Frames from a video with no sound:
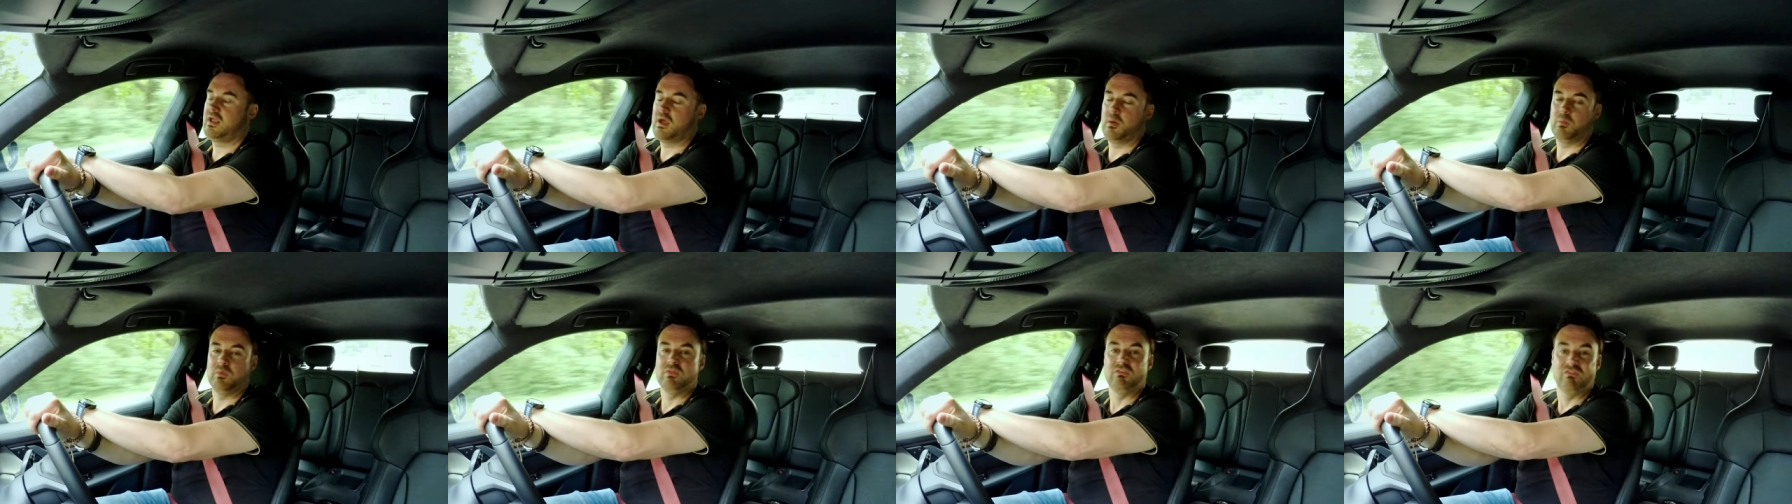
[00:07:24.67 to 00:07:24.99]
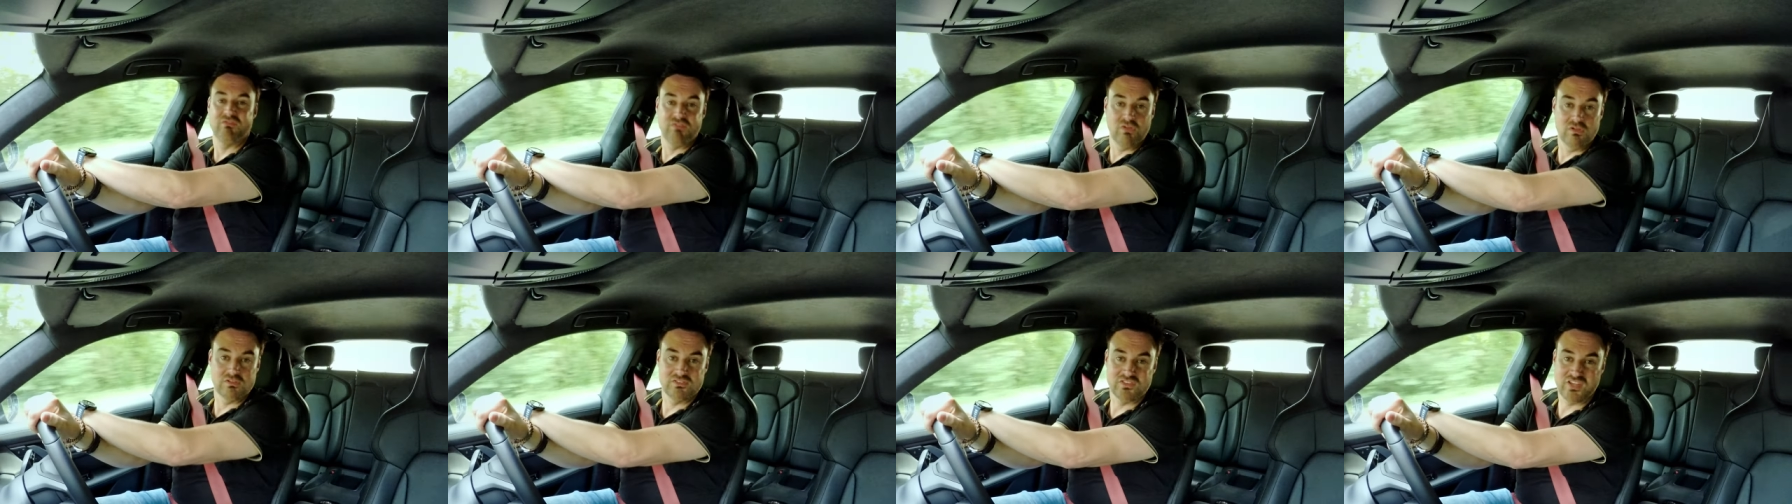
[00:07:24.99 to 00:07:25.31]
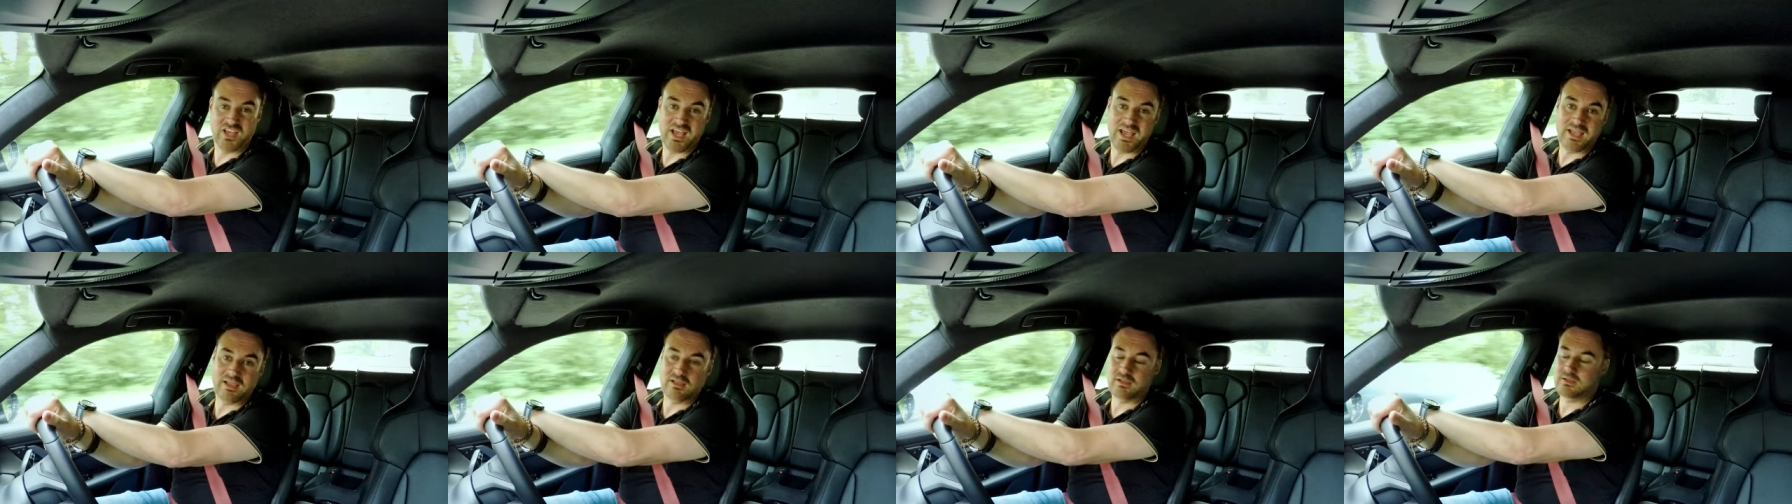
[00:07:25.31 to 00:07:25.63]
up with a full
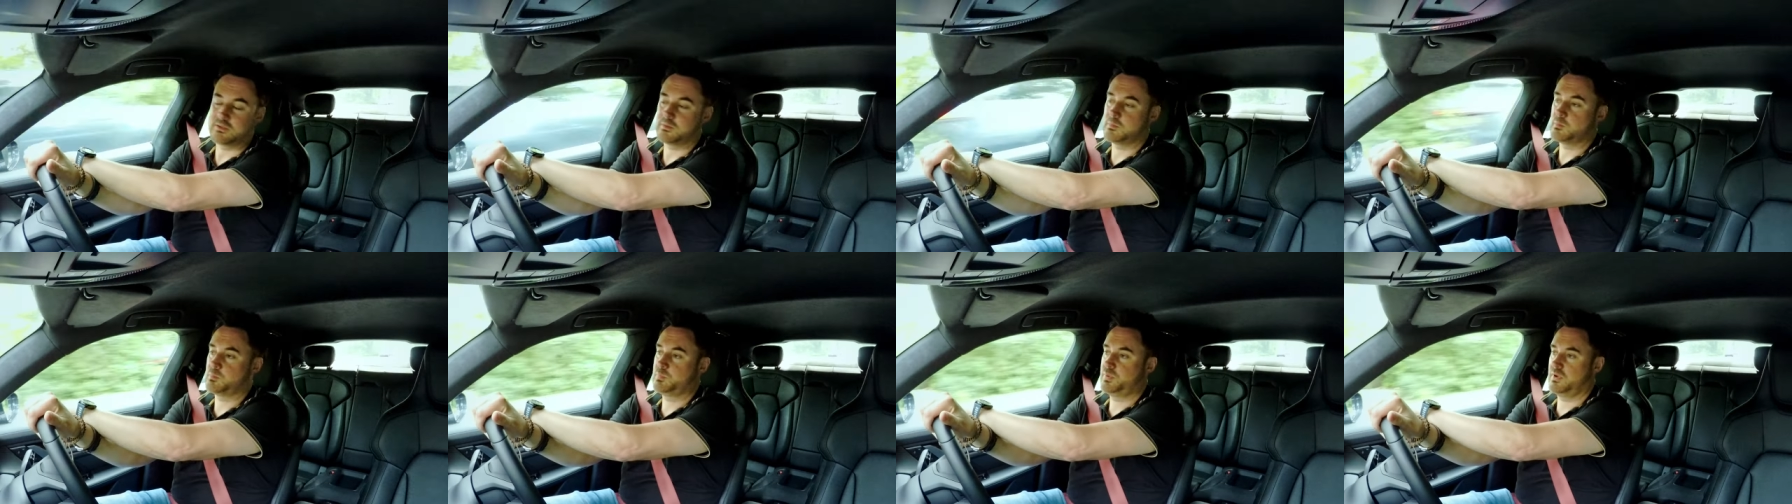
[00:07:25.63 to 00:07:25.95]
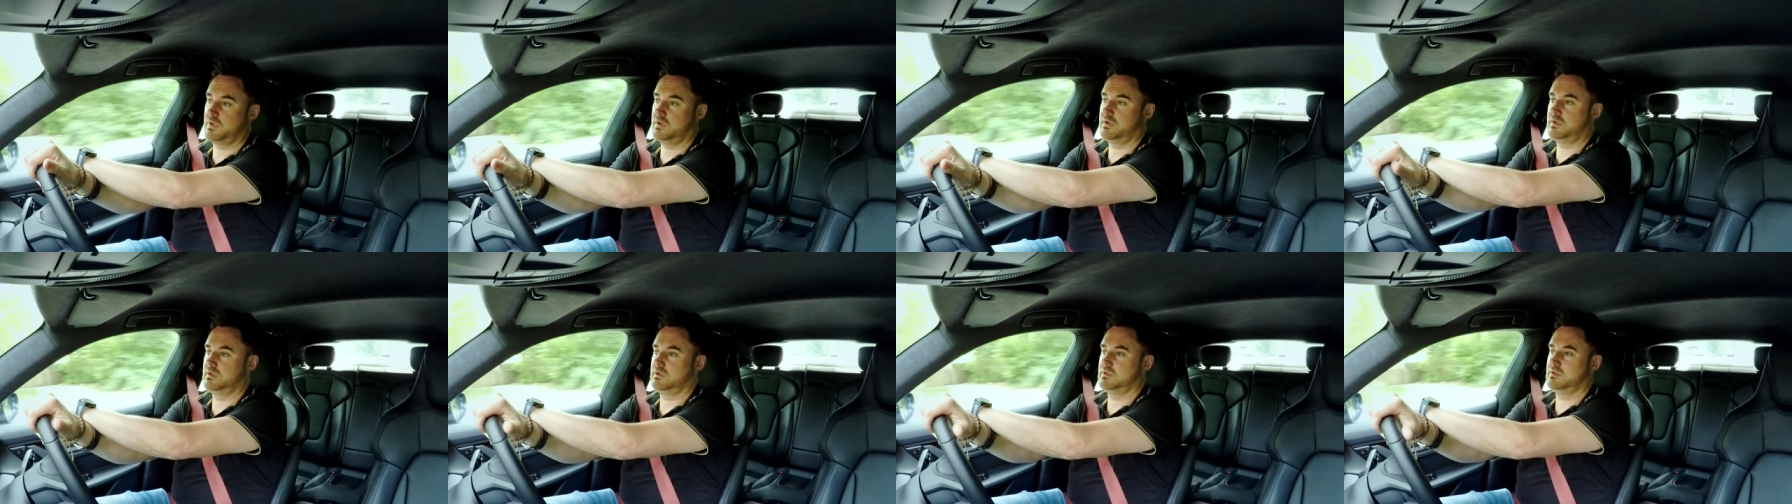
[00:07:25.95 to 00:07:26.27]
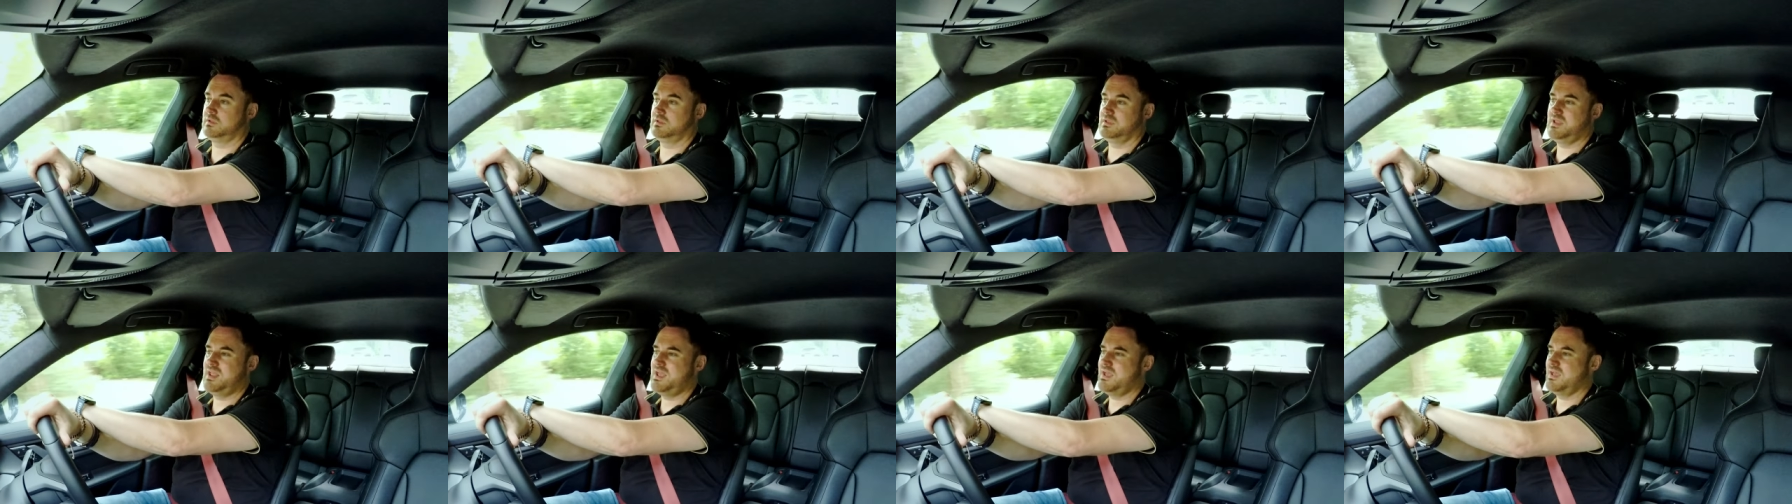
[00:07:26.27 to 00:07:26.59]
tank, but
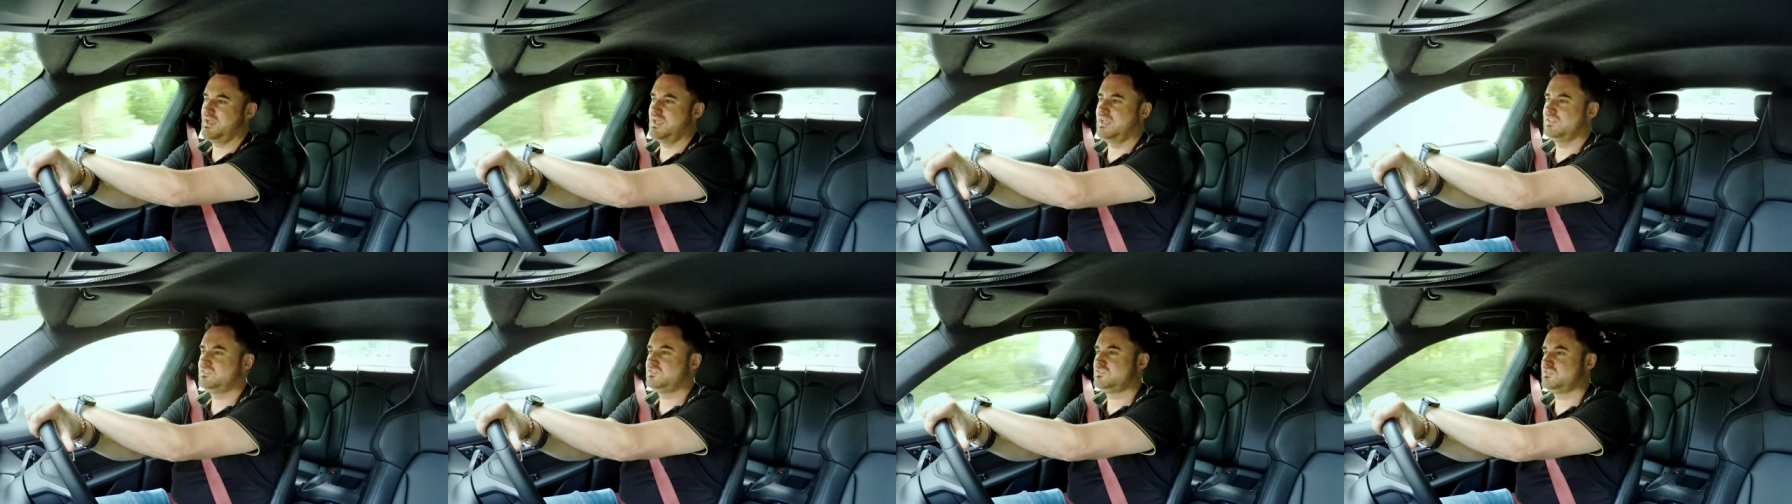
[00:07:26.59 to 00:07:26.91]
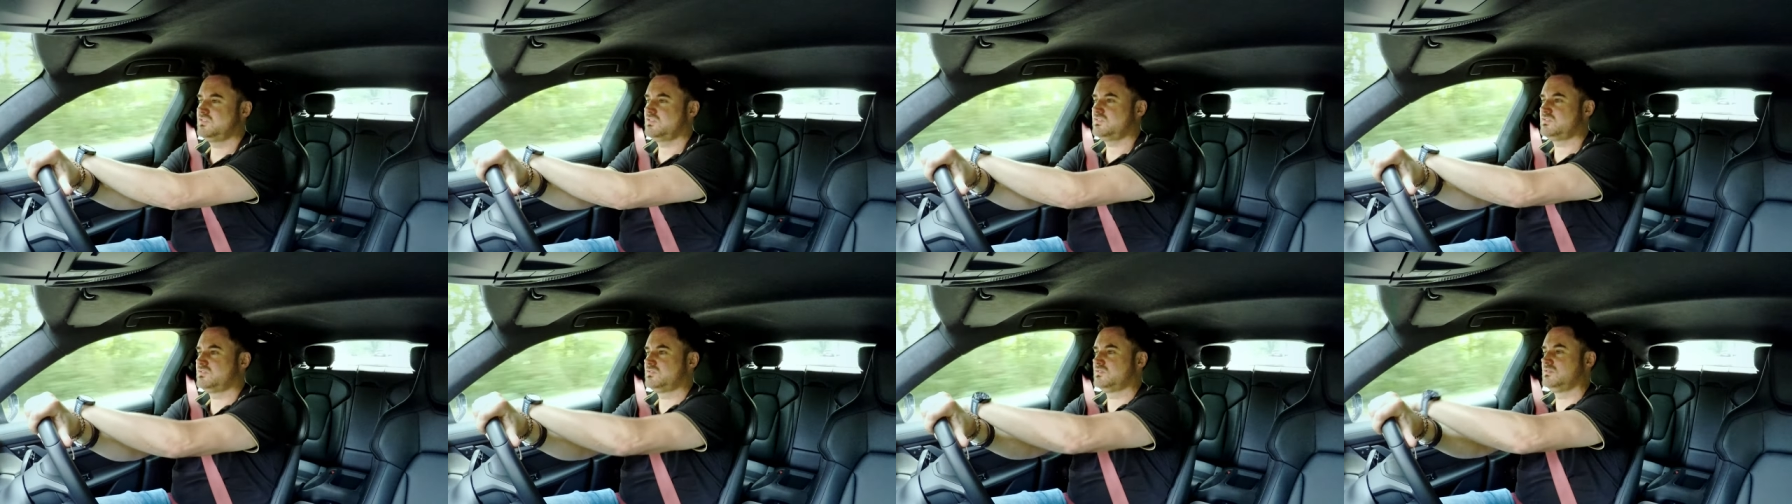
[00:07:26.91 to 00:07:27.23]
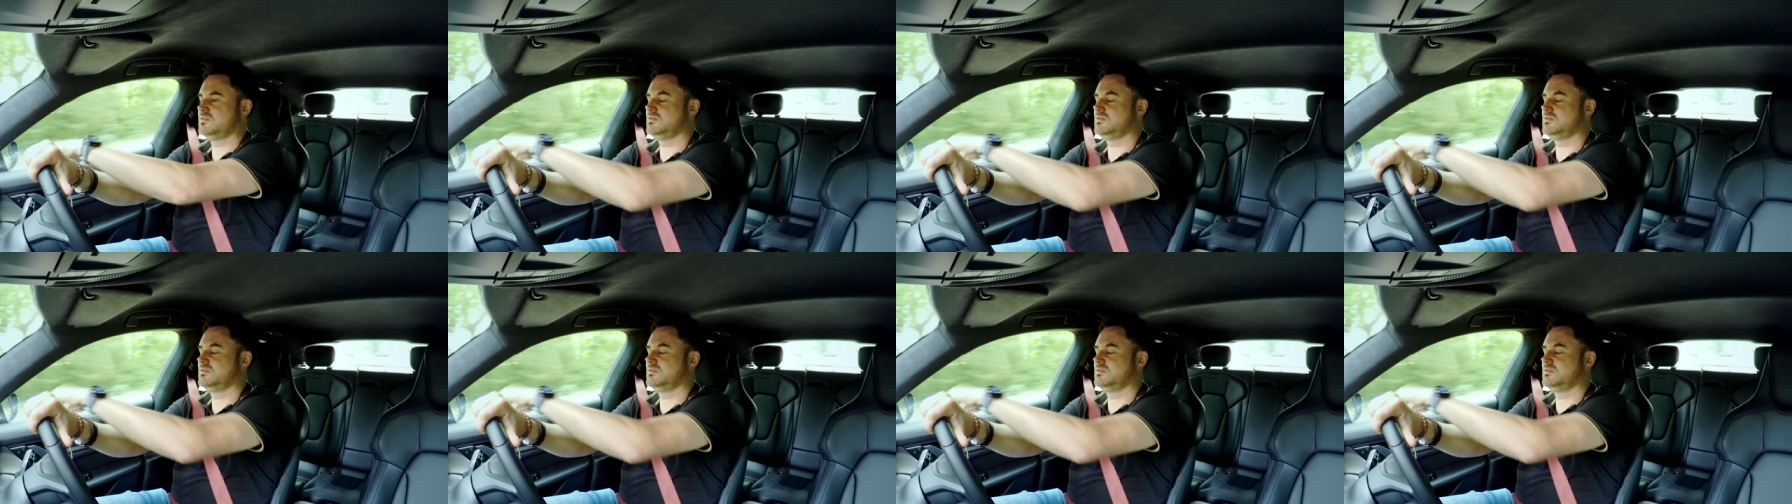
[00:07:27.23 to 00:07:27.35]
yeah, it's just